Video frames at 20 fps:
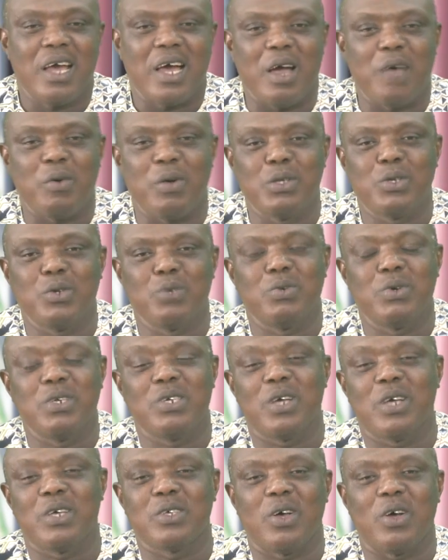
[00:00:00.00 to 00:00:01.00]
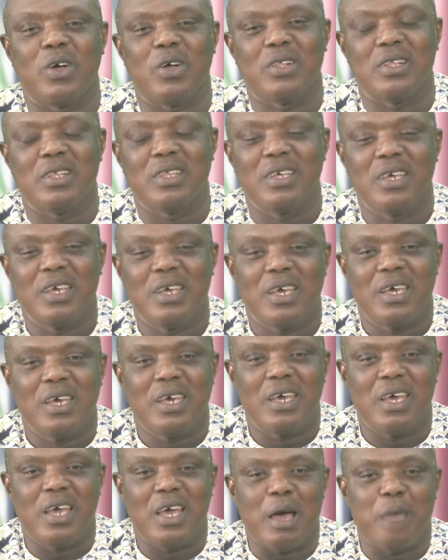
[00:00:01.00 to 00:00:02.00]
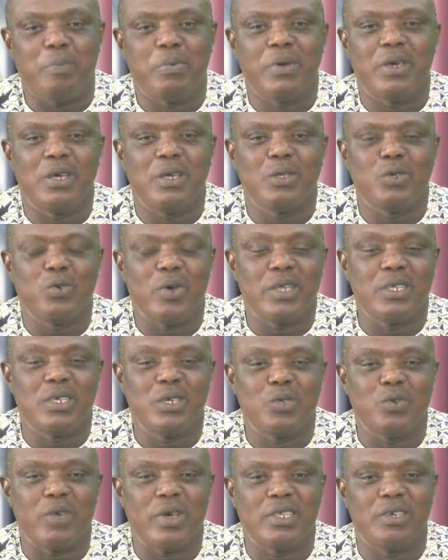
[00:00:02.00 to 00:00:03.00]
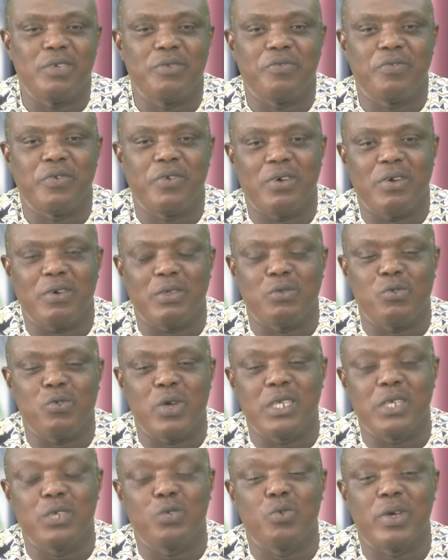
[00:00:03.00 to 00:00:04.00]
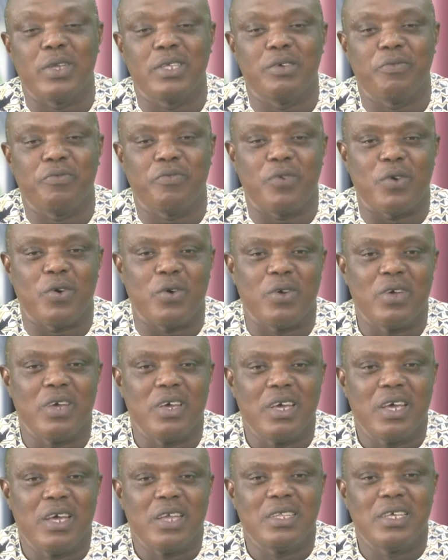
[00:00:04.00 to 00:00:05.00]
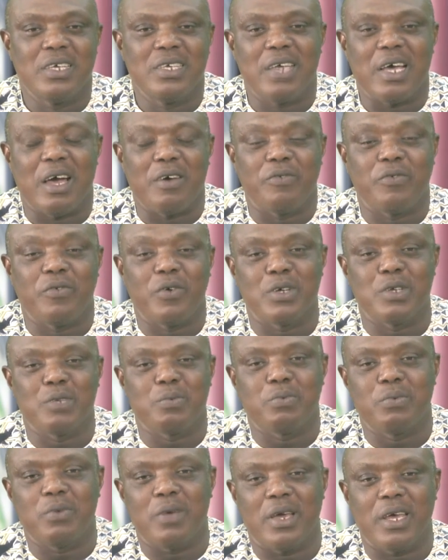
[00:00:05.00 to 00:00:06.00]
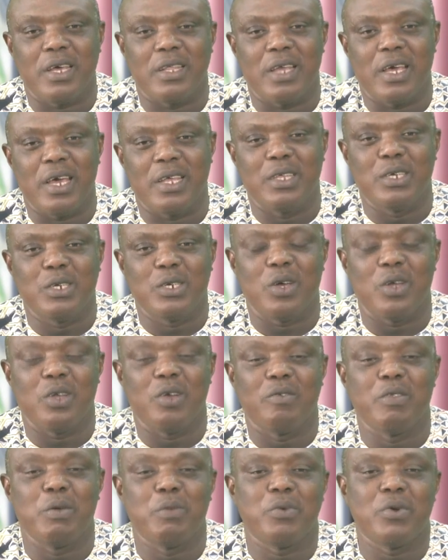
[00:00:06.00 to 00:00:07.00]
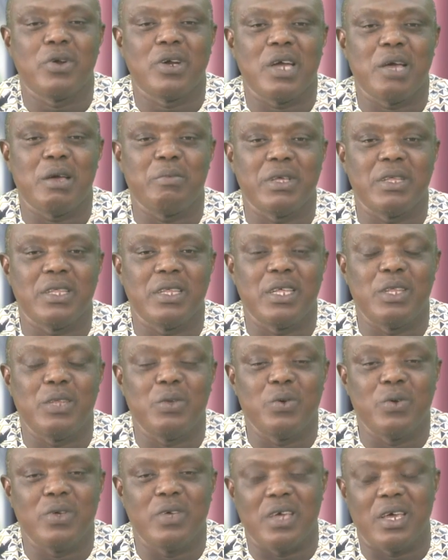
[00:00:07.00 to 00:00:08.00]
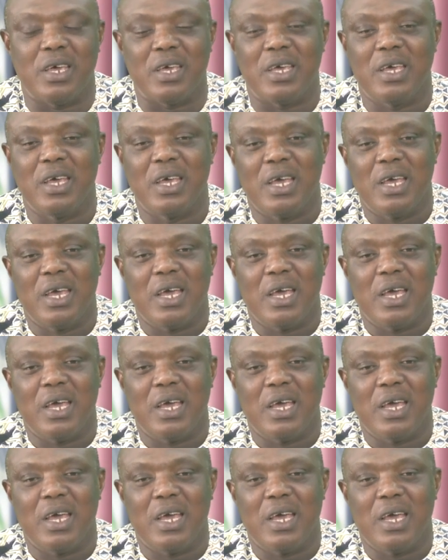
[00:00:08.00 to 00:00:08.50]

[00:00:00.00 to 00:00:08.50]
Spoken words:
I want to wish us all a happy 2024. This is our first edition of the program in the new year.